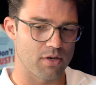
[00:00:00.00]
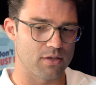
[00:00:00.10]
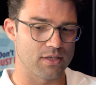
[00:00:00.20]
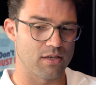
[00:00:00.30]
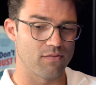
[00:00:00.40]

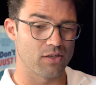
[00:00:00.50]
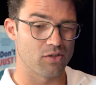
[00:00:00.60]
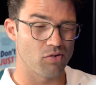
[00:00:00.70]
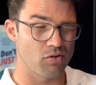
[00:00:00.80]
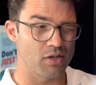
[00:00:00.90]
Wales and
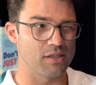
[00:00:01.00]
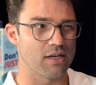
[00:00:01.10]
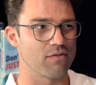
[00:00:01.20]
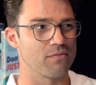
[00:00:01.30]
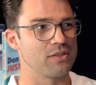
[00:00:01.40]
Victorian
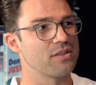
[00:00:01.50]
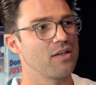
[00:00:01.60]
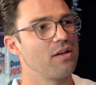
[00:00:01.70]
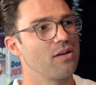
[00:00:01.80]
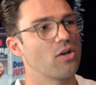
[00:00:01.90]
governments, New
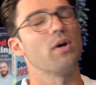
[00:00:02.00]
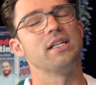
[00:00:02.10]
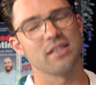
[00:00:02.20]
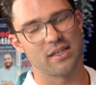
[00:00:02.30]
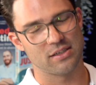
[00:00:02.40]
South
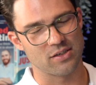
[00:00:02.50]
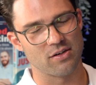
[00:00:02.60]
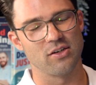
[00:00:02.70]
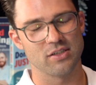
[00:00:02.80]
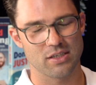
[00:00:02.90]

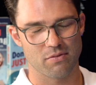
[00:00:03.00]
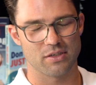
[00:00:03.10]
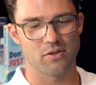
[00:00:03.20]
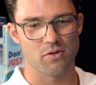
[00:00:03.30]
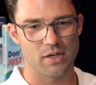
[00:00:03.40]
Wales
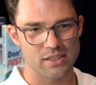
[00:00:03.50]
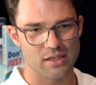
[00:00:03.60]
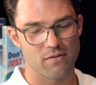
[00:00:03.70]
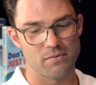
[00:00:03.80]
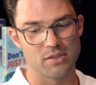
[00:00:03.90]
and Queensland
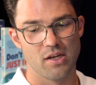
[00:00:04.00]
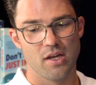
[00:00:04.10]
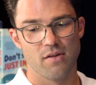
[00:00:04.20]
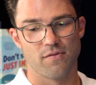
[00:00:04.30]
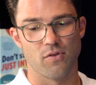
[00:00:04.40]
government
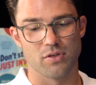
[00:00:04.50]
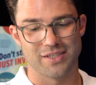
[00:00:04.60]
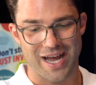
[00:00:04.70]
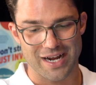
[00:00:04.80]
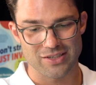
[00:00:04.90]
for
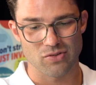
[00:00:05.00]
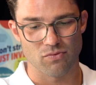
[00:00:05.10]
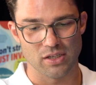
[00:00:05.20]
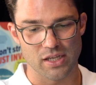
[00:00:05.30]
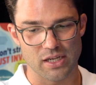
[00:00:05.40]
tax
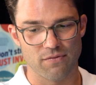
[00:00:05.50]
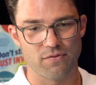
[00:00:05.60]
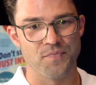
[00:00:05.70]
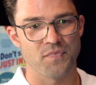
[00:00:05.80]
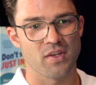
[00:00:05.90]
relief.
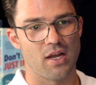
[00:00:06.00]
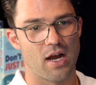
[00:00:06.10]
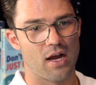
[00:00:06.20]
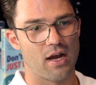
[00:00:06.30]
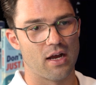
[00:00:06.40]

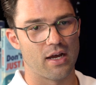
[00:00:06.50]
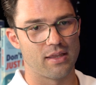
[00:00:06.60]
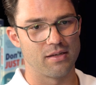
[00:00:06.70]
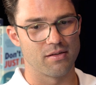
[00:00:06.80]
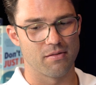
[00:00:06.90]
I
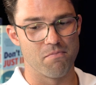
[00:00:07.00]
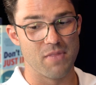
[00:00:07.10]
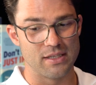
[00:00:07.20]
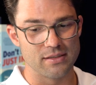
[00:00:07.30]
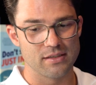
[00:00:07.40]
think
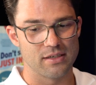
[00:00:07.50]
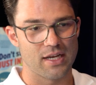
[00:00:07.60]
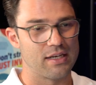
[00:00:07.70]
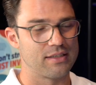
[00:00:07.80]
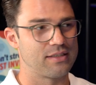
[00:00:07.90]
Mins to
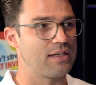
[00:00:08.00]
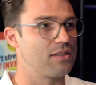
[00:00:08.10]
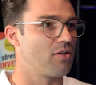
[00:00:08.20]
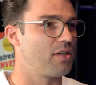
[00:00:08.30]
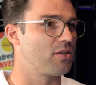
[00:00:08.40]
date has said he's
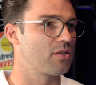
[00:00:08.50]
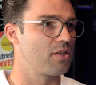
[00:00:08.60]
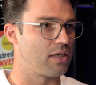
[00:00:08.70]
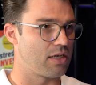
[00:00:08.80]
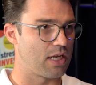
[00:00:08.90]
not
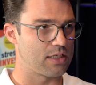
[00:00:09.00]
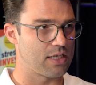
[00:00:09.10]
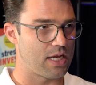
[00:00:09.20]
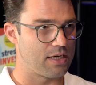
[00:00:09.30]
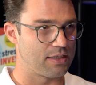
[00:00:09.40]
interested in
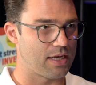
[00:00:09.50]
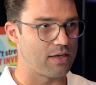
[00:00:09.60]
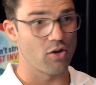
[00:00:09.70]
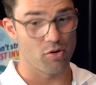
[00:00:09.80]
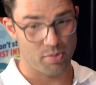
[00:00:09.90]
entertaining that,
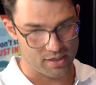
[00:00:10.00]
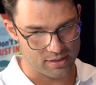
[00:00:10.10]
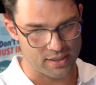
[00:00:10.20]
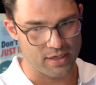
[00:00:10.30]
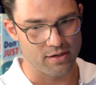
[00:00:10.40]
no pun
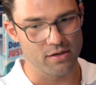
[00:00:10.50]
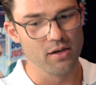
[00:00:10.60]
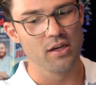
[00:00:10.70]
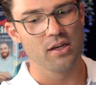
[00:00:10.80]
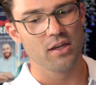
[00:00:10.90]
intended.
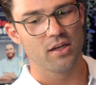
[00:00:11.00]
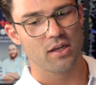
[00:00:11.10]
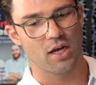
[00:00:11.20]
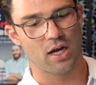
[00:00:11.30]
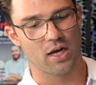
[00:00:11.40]

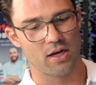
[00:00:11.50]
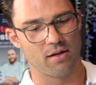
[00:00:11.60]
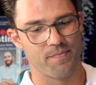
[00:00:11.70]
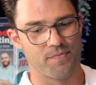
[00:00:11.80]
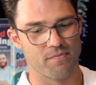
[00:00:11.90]

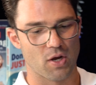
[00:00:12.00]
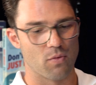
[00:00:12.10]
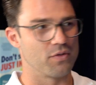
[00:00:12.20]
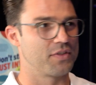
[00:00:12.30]
But we'll